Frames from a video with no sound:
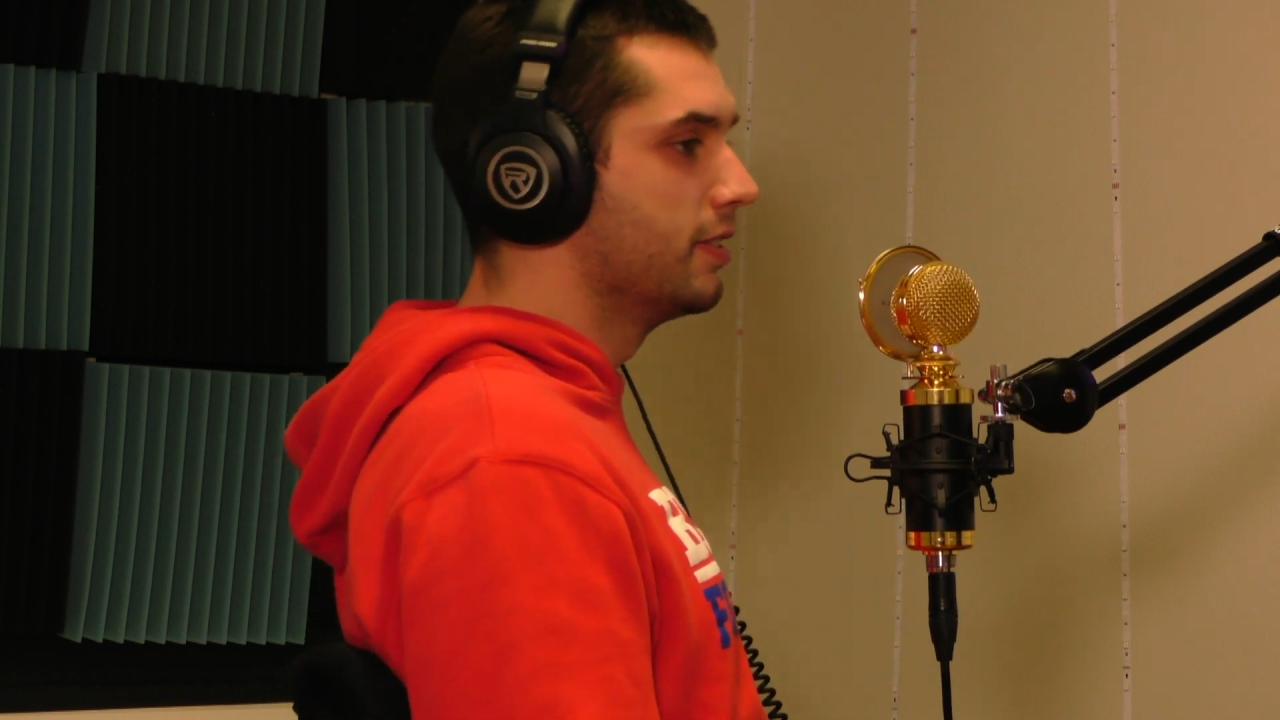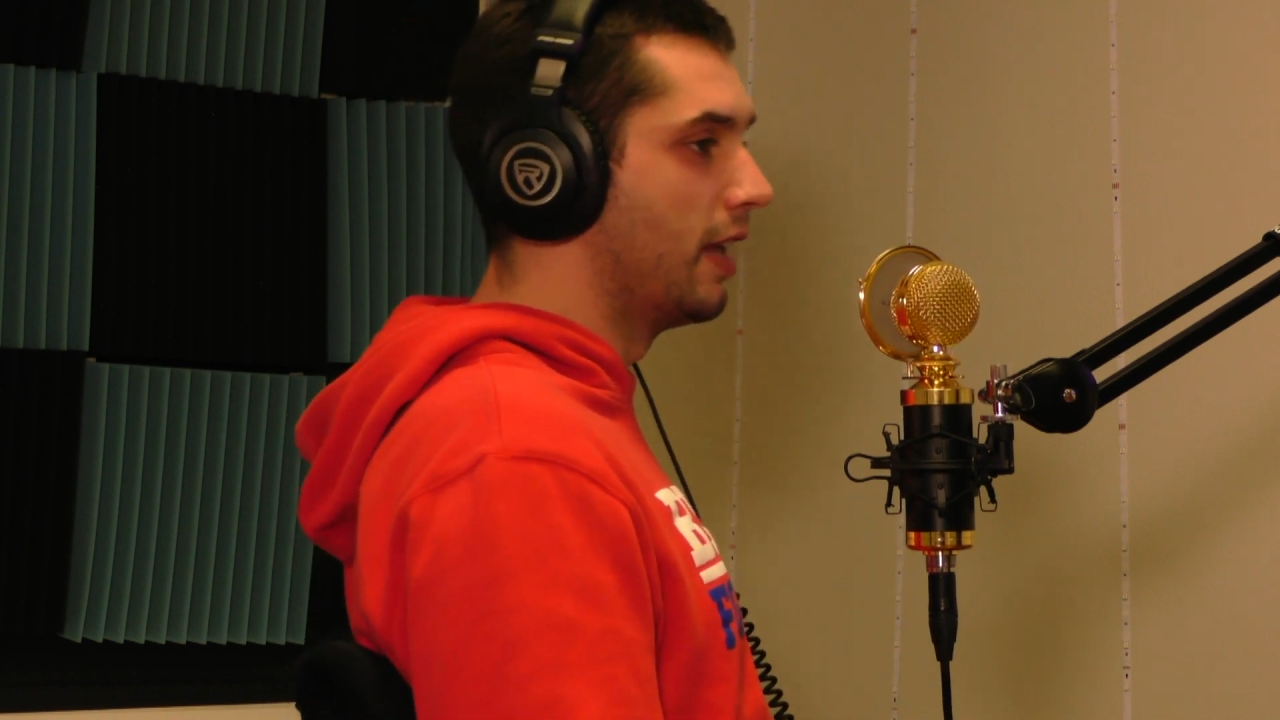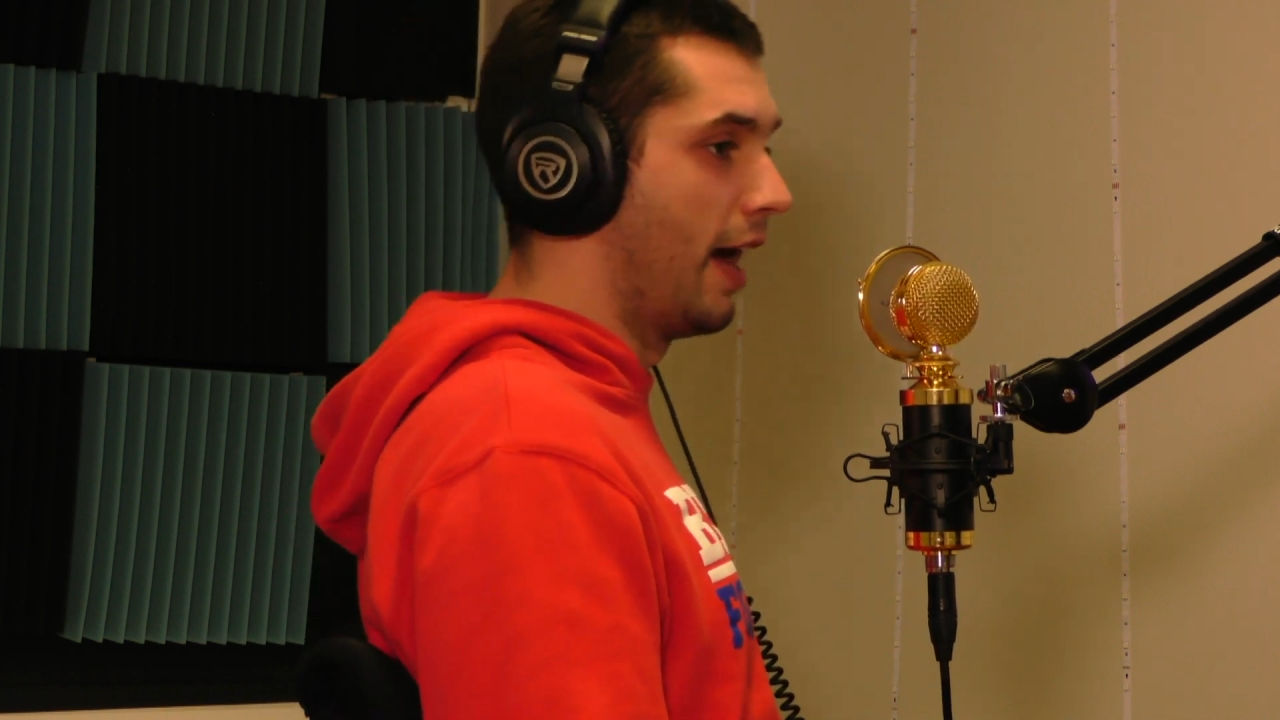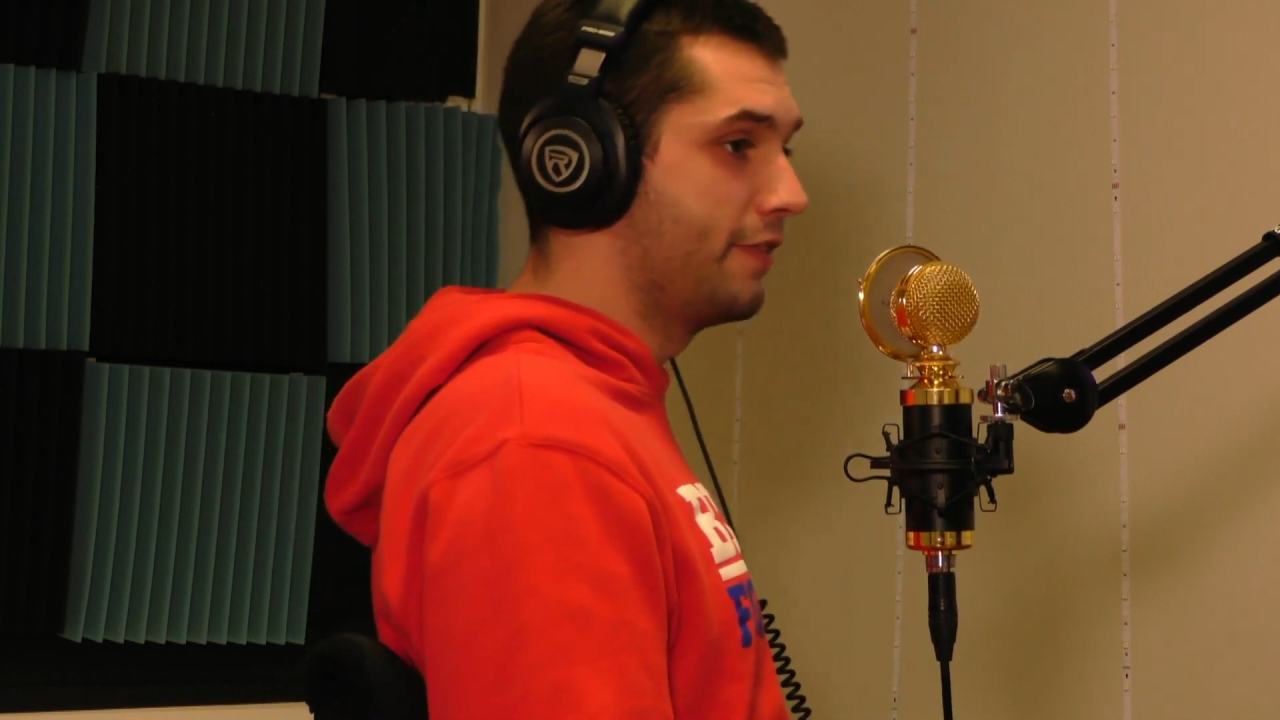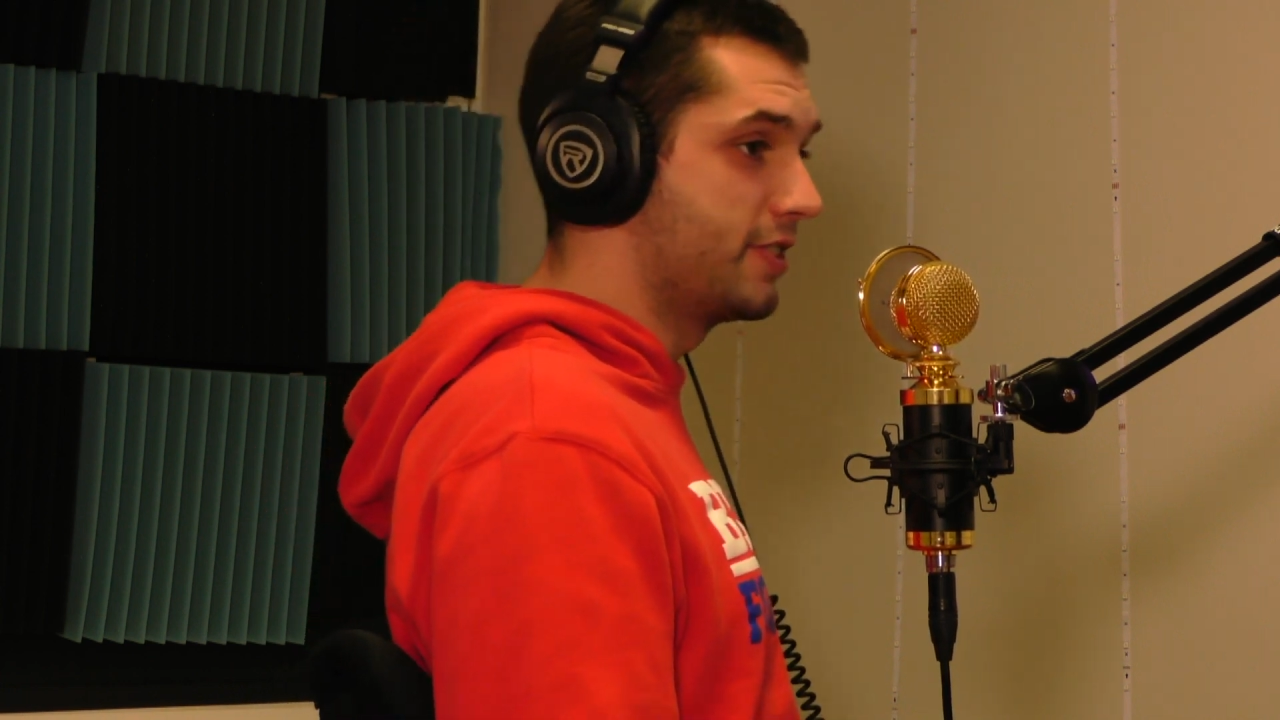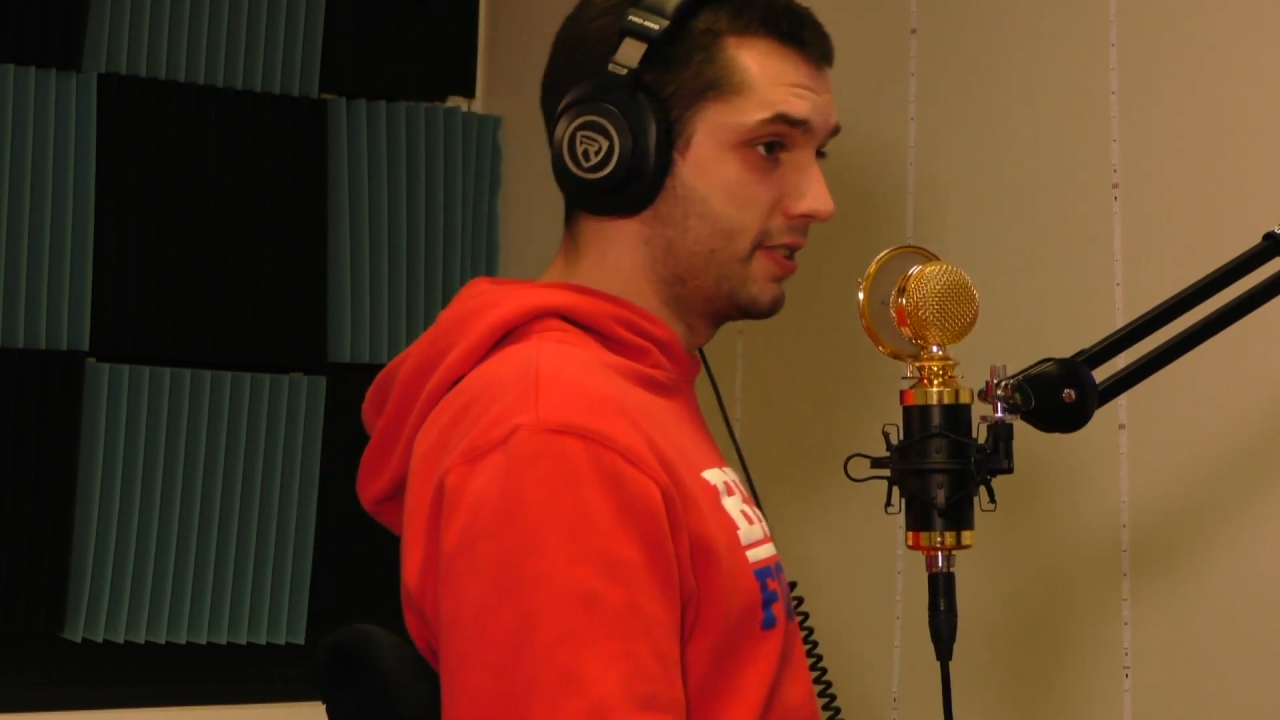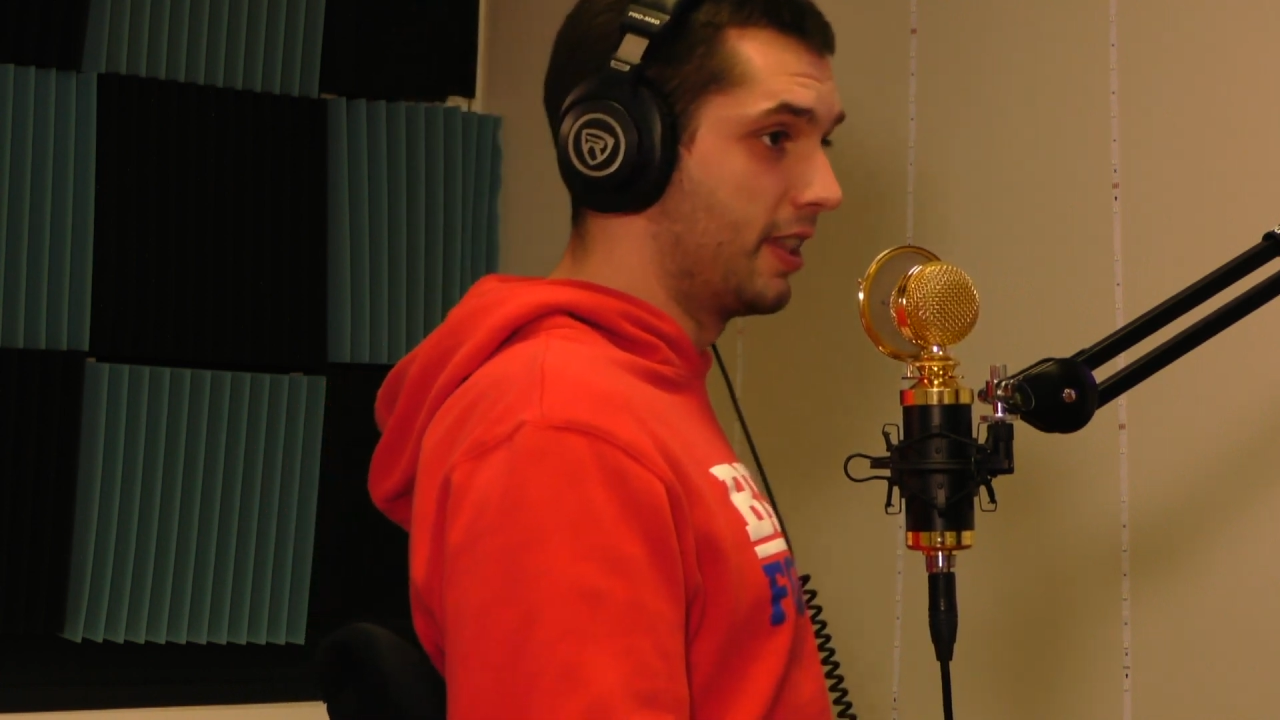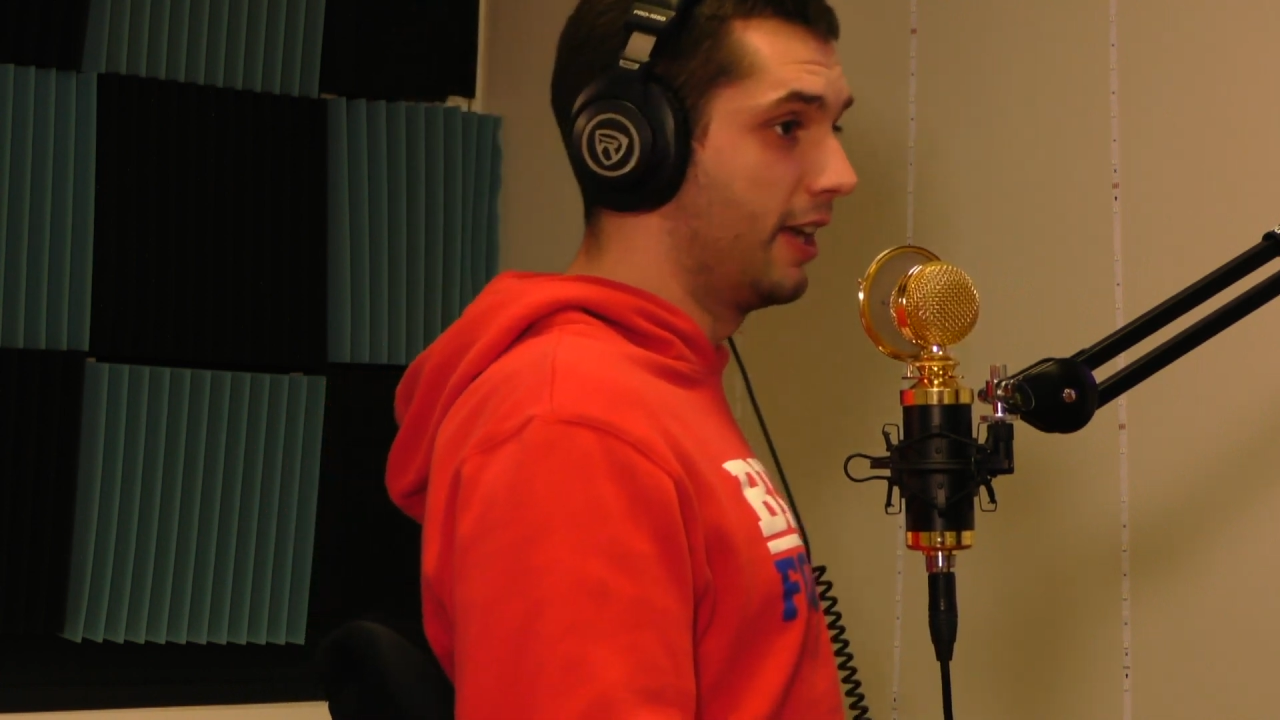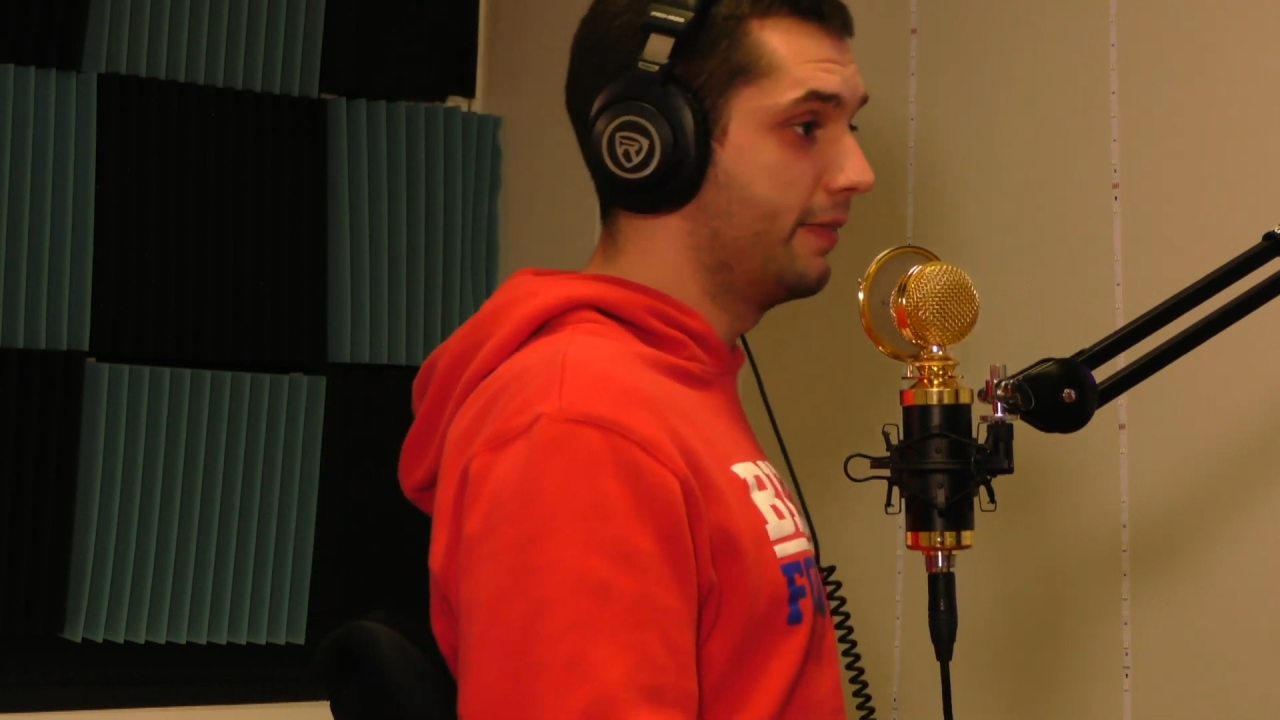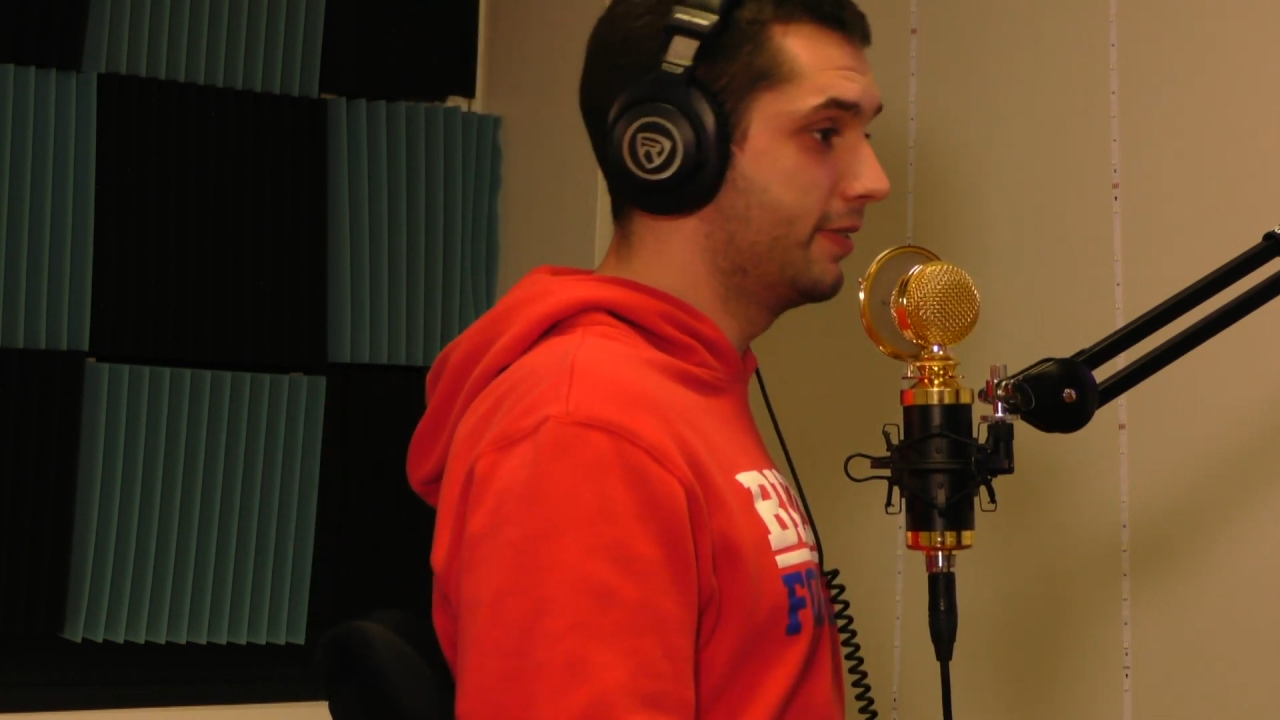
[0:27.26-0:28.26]
I've
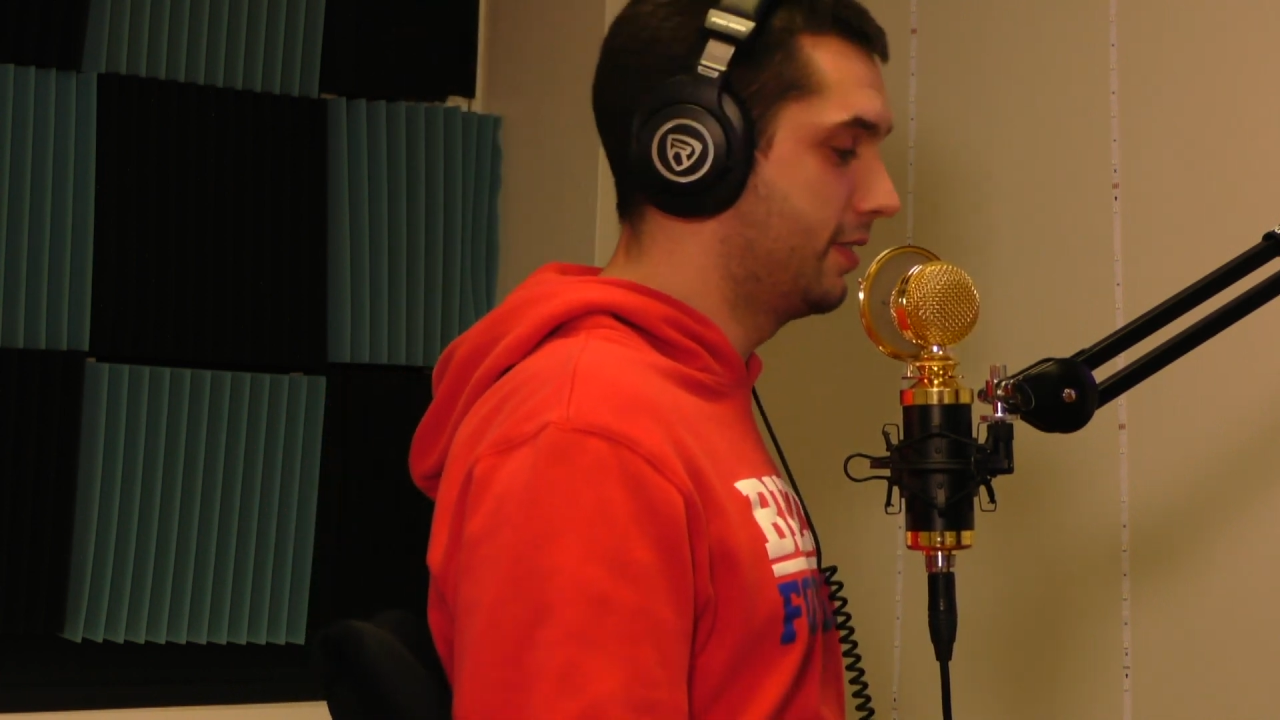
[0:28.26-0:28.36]
they.